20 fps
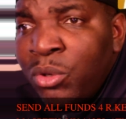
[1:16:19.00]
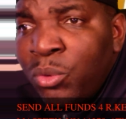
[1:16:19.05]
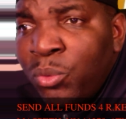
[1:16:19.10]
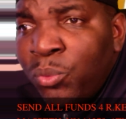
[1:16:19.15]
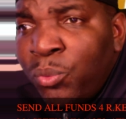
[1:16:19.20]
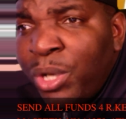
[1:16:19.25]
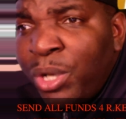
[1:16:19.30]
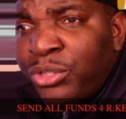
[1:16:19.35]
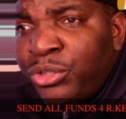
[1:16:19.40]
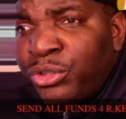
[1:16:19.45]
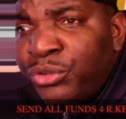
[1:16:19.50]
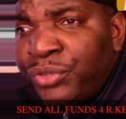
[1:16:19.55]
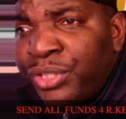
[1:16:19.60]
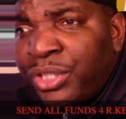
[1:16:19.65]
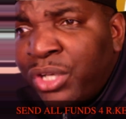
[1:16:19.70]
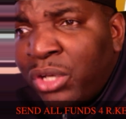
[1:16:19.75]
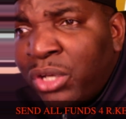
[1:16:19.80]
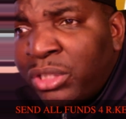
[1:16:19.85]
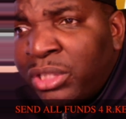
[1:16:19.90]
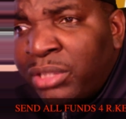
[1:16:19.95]
What do you
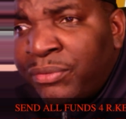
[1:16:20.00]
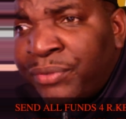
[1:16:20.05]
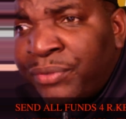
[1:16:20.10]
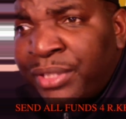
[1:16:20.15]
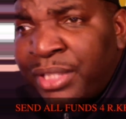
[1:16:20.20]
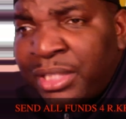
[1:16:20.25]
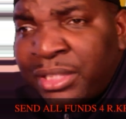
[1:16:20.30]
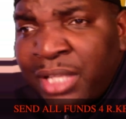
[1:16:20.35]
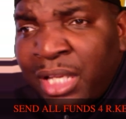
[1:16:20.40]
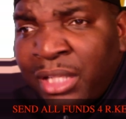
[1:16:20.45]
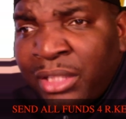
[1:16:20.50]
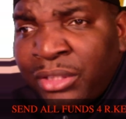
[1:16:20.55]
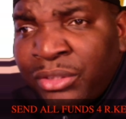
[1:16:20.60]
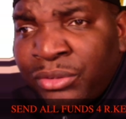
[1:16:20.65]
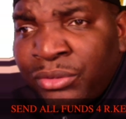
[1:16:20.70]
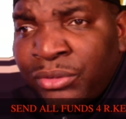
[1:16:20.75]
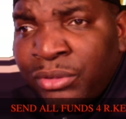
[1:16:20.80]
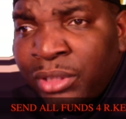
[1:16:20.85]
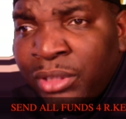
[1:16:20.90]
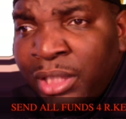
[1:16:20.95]
recall the defendant telling
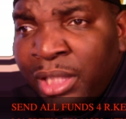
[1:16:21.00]
you?